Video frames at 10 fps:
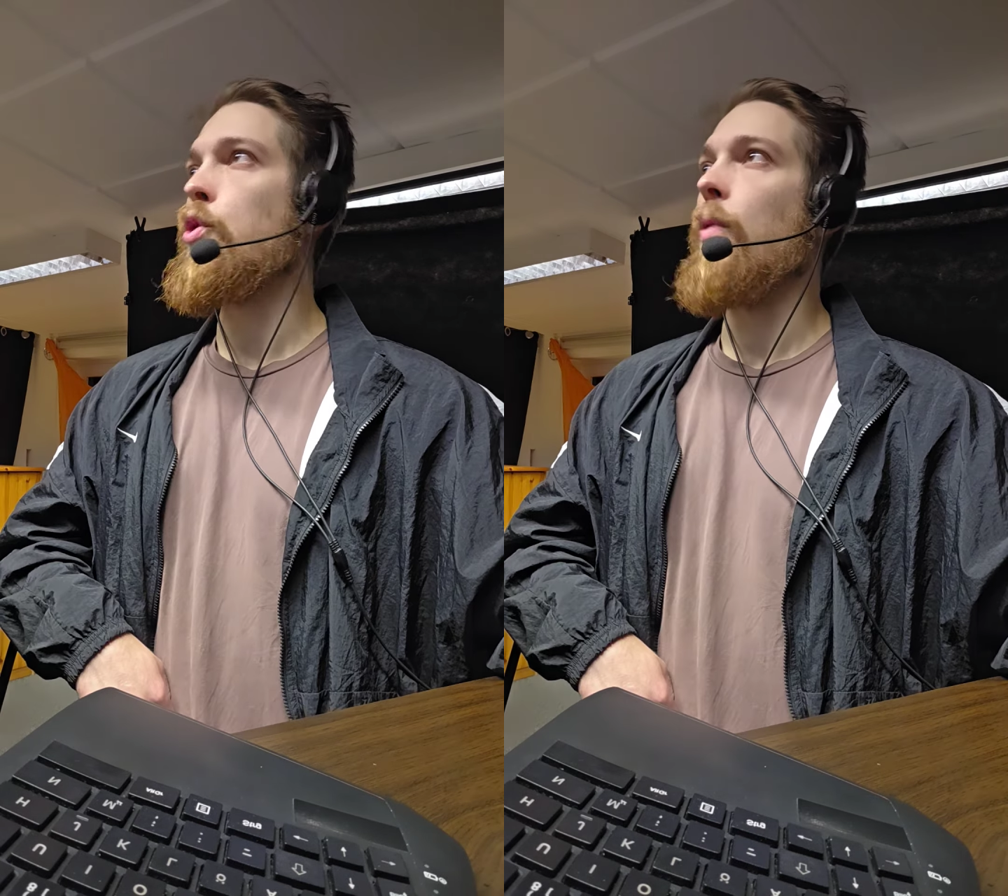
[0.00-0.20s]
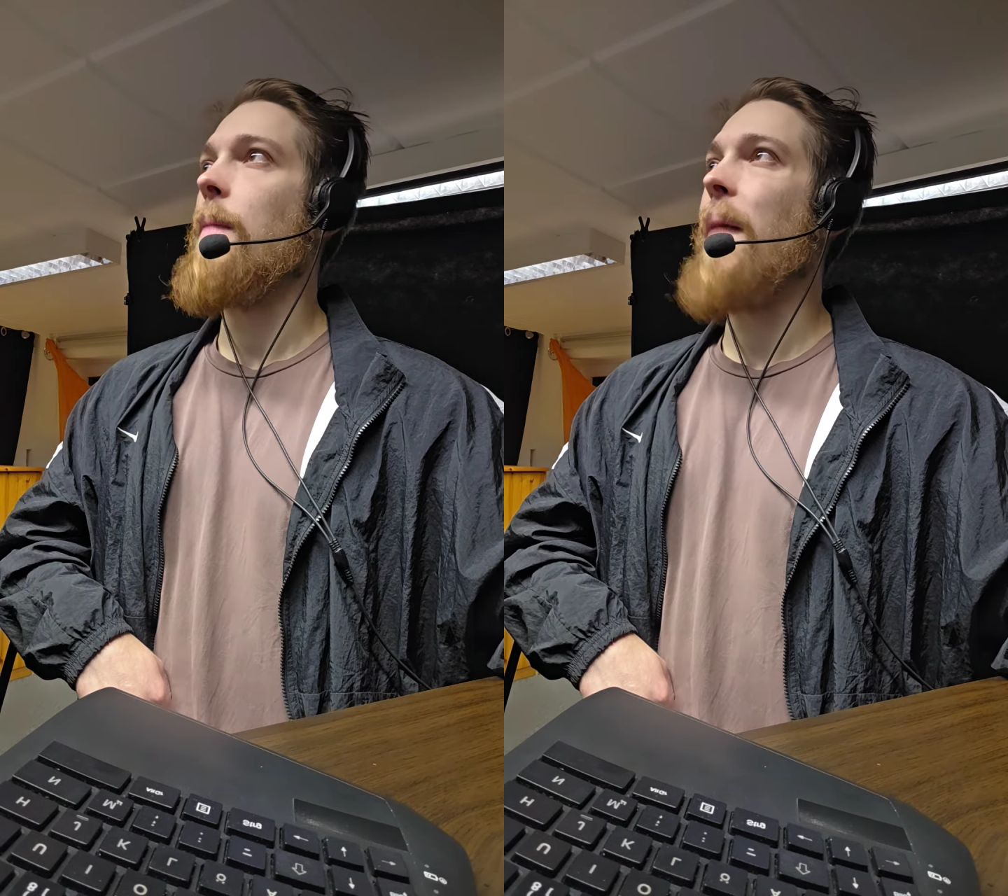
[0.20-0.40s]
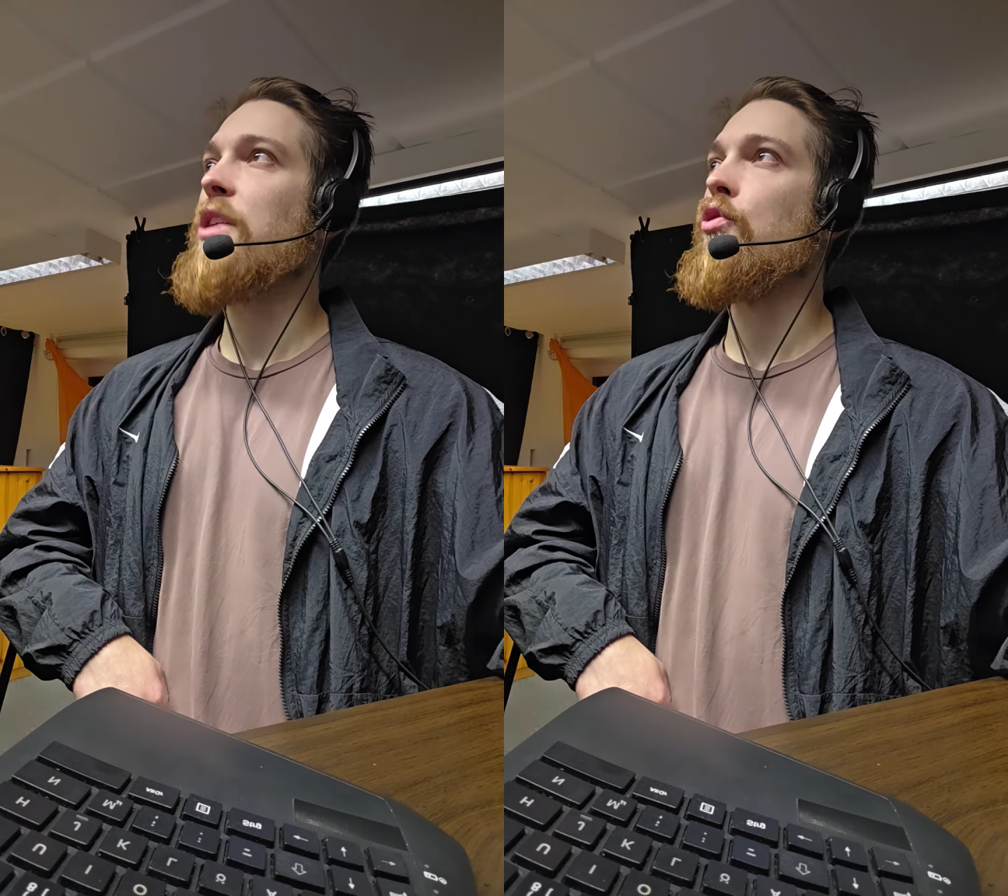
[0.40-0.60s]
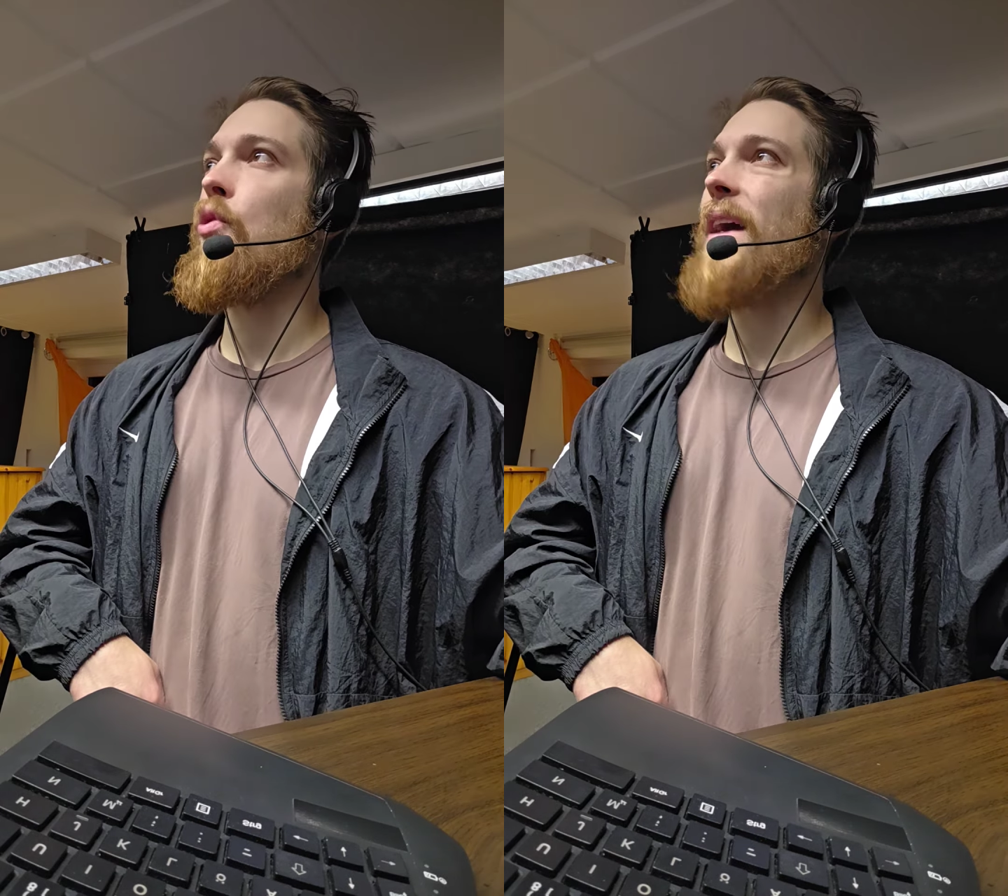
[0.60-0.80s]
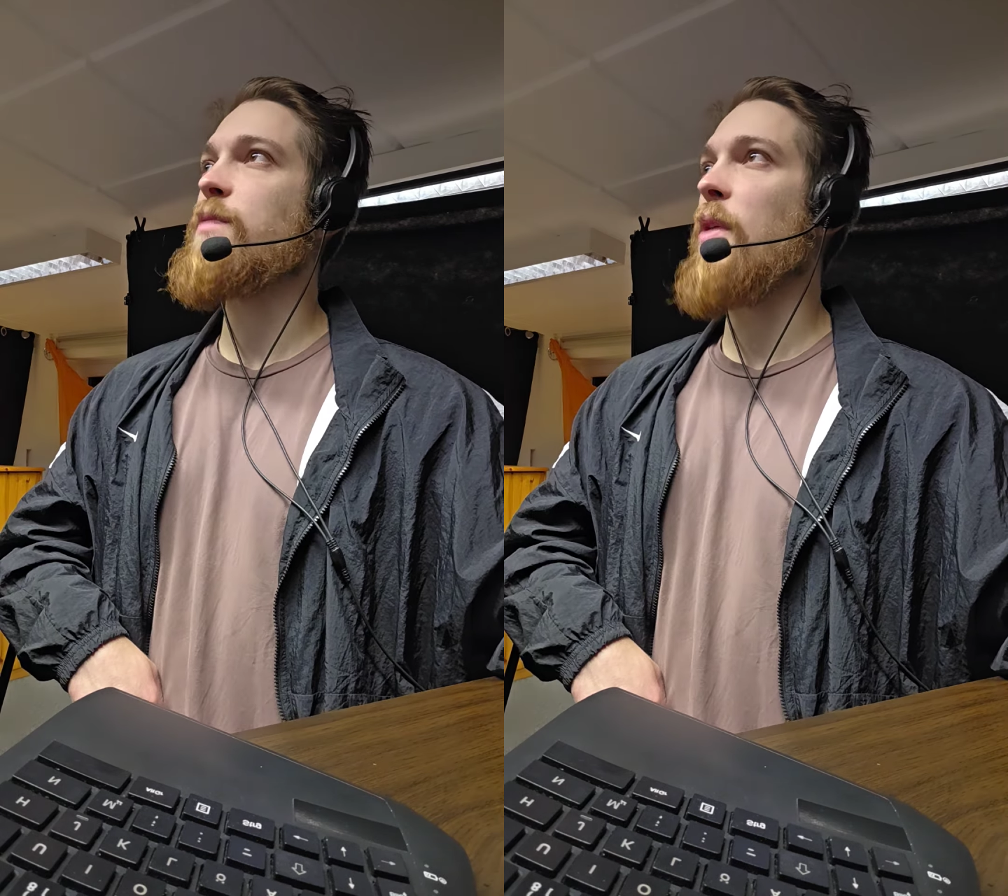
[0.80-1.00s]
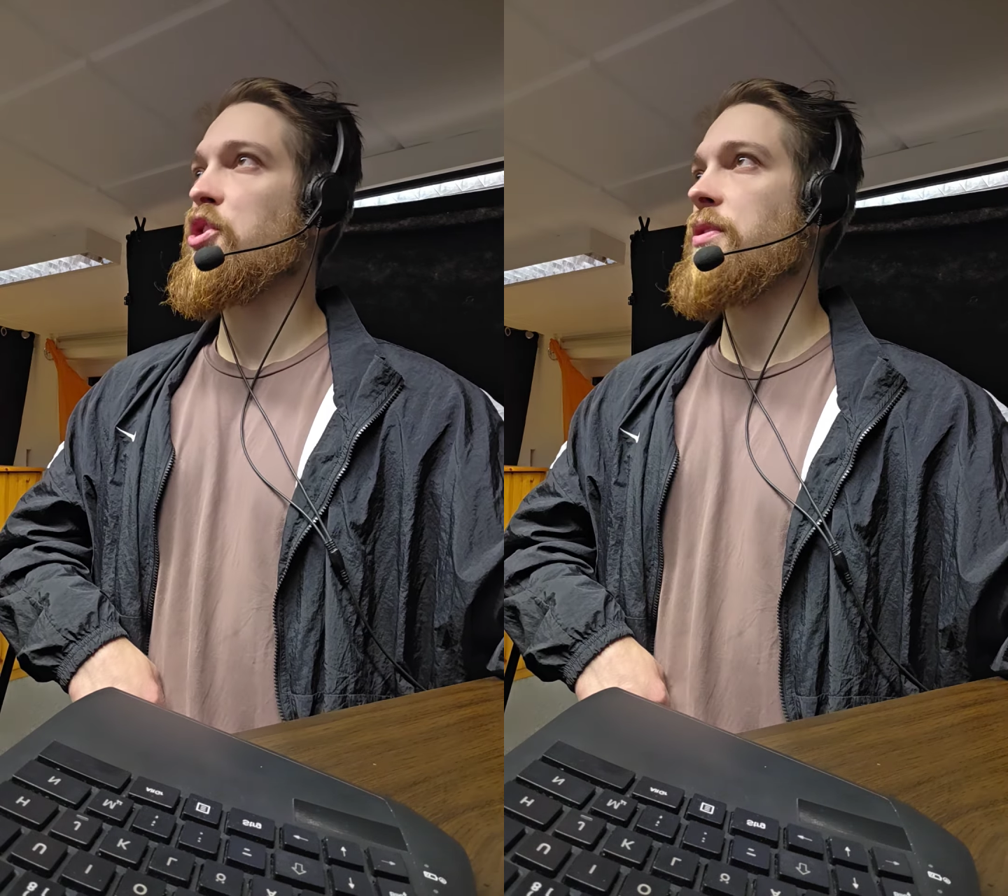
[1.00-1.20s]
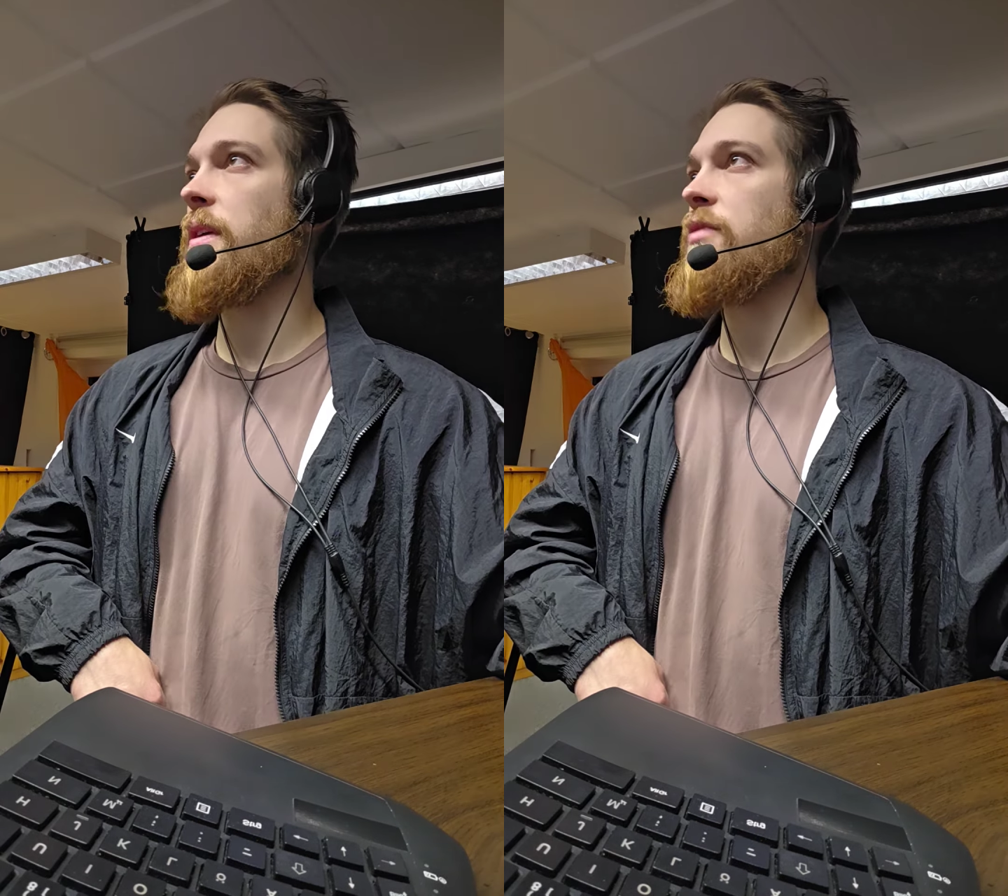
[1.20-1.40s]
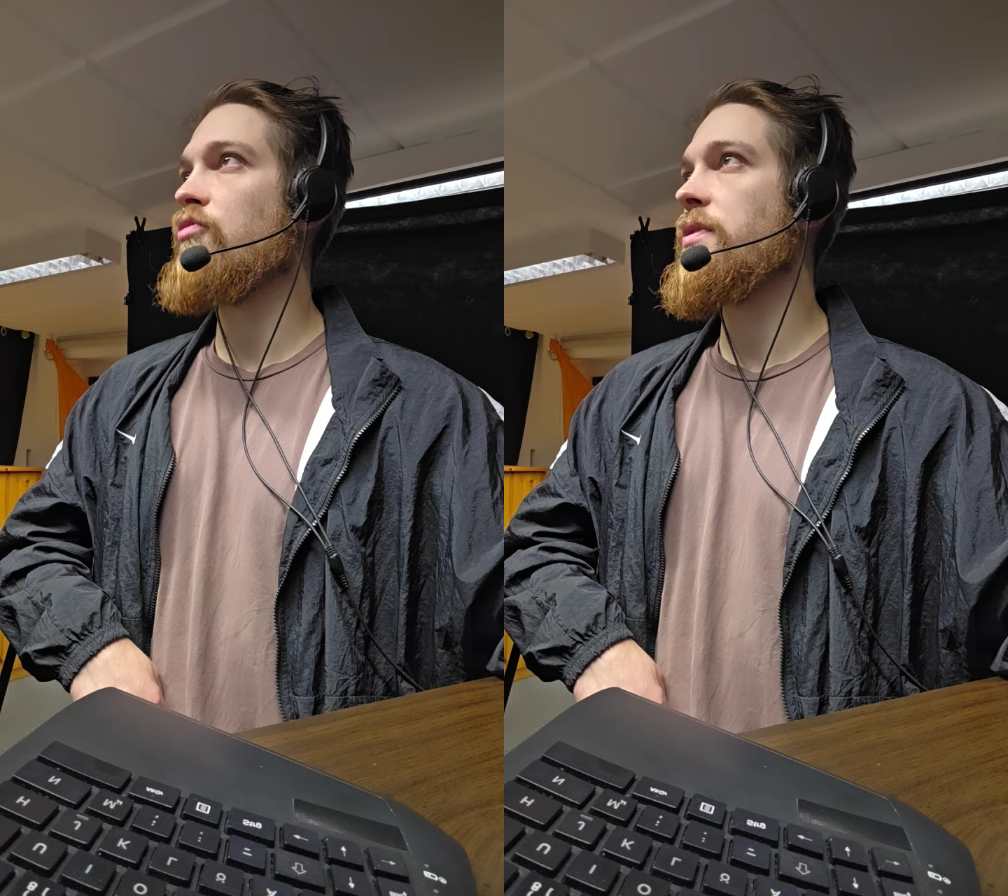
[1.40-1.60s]
2. Micro
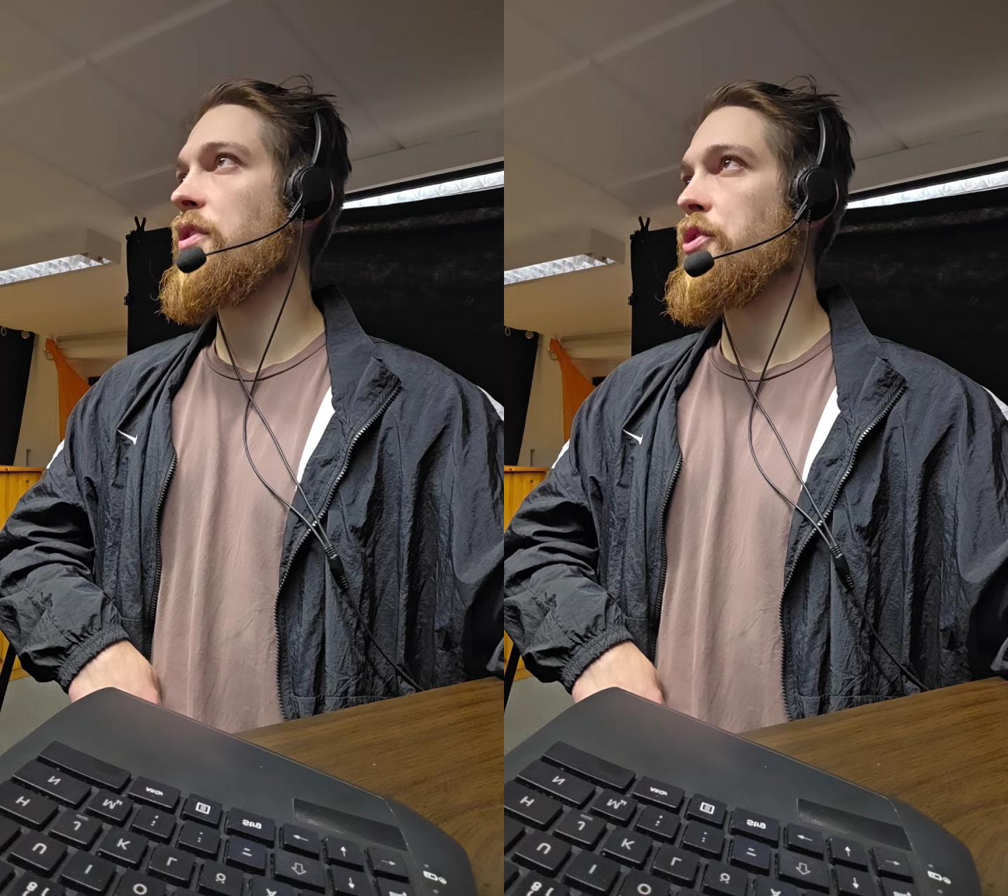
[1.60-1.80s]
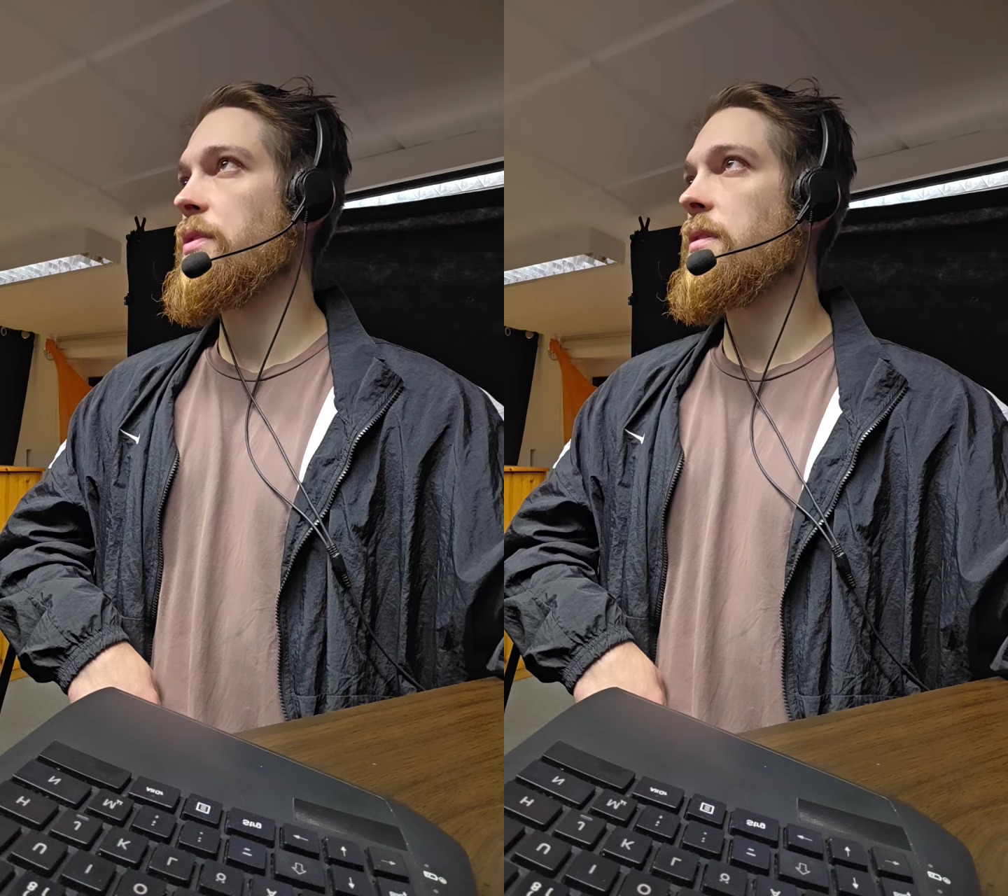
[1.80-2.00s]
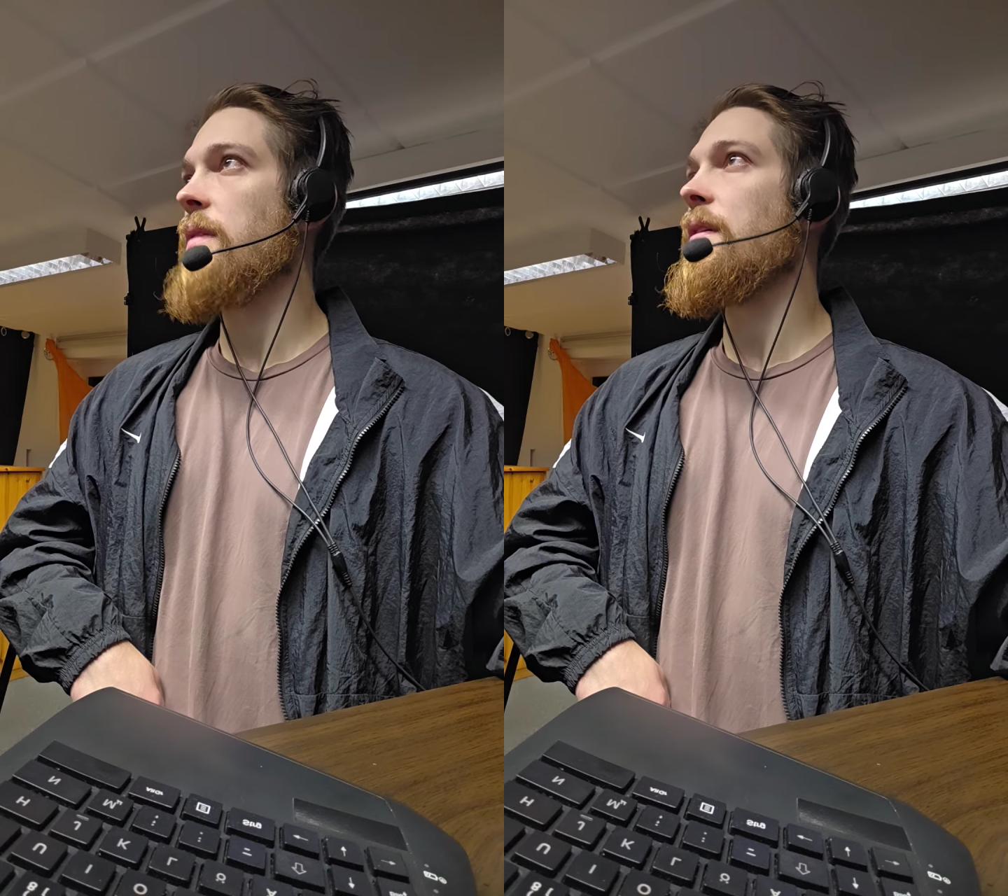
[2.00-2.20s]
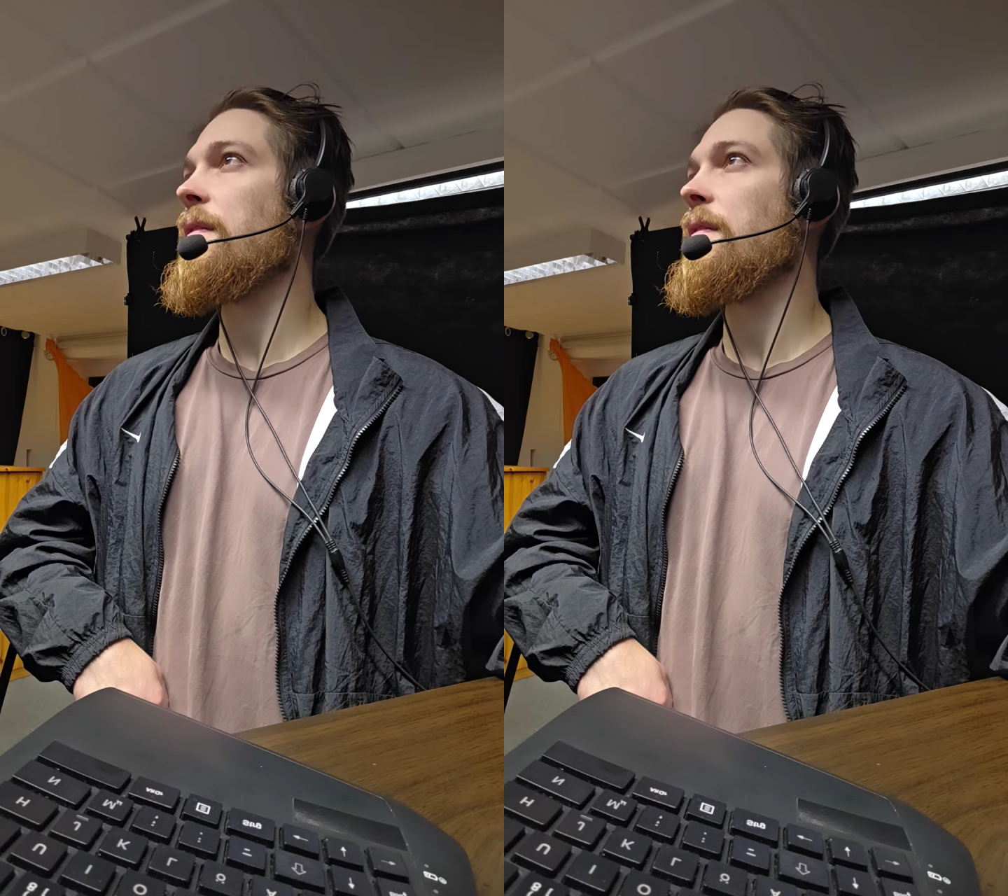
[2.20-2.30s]
expressions and transitions.